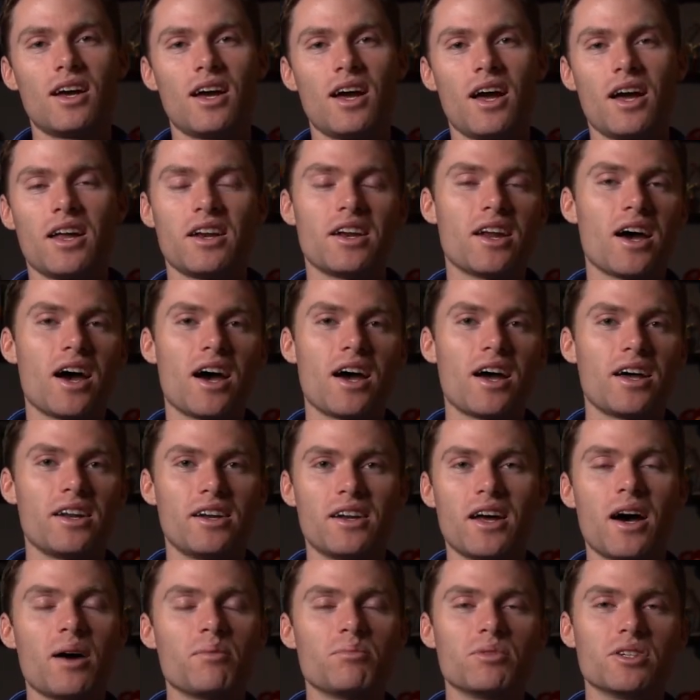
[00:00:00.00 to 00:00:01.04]
and
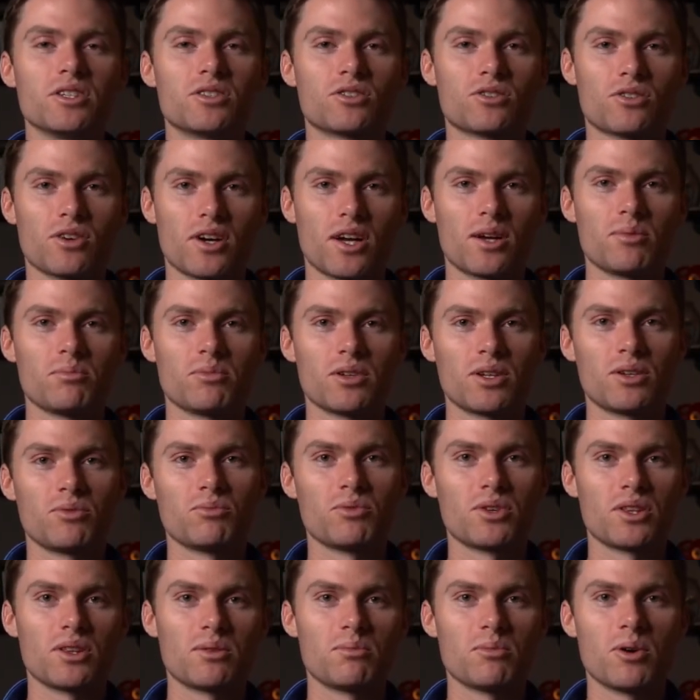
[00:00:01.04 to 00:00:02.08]
not be scrambling
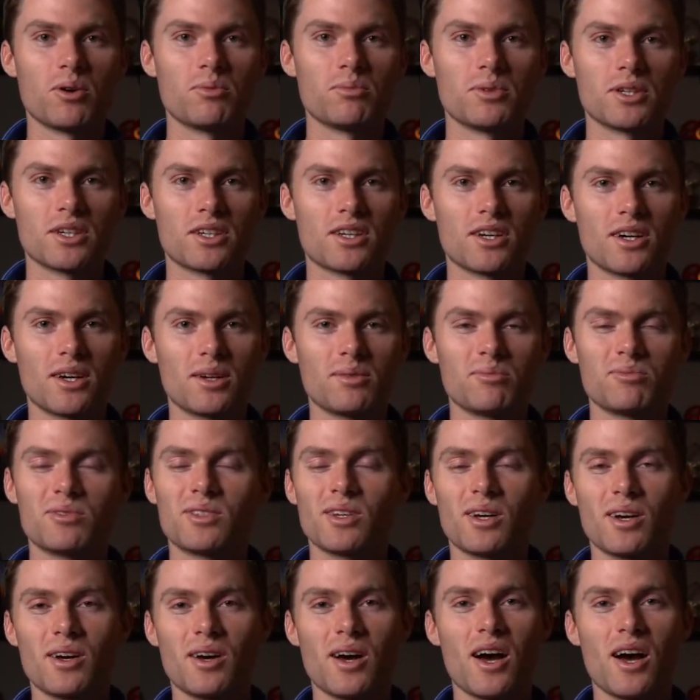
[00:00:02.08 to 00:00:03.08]
when the moment comes.